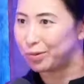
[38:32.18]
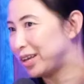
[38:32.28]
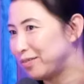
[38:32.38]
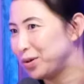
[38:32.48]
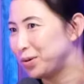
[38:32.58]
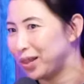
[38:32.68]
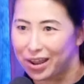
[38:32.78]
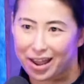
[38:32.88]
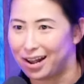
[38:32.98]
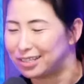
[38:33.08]
we'll give you
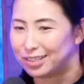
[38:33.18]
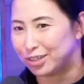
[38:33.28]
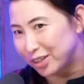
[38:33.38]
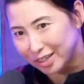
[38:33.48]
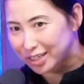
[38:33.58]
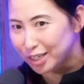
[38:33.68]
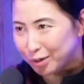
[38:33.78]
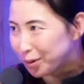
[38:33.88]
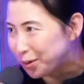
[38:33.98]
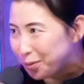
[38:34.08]
like access to the tea
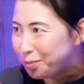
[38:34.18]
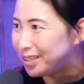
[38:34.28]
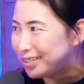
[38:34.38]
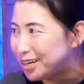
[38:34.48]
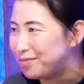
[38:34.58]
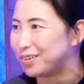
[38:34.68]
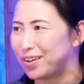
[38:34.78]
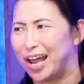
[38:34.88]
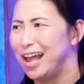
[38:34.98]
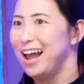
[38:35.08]
room and stuff. And I was
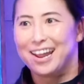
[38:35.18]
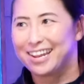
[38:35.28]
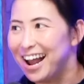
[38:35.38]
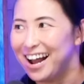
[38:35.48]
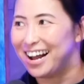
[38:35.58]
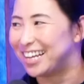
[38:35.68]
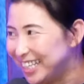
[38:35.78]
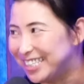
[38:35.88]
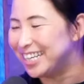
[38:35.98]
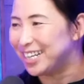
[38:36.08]
like, yeah,
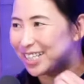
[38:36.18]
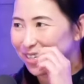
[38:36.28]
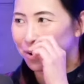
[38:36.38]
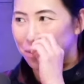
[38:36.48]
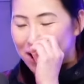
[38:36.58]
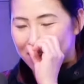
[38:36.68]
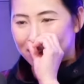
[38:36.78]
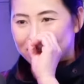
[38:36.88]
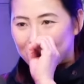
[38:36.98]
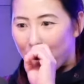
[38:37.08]
good deal. And so I went,
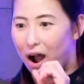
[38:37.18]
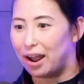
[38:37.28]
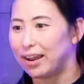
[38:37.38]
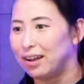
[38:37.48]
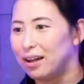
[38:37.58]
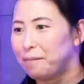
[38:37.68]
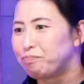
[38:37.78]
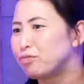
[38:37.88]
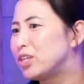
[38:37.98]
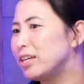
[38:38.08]
and so
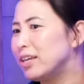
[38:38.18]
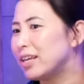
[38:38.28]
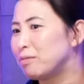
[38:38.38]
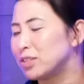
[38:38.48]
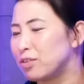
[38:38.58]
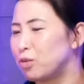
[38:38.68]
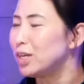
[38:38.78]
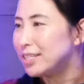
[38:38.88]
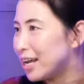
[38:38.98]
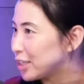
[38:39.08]
it was the
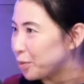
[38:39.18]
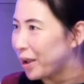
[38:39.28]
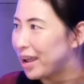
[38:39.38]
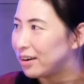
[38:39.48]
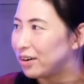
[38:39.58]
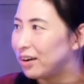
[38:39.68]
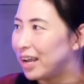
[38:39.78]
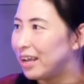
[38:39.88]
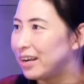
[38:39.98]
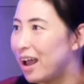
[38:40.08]
voice actor panel,
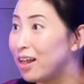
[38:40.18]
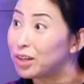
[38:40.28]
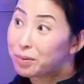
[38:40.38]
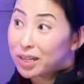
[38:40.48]
and Ellen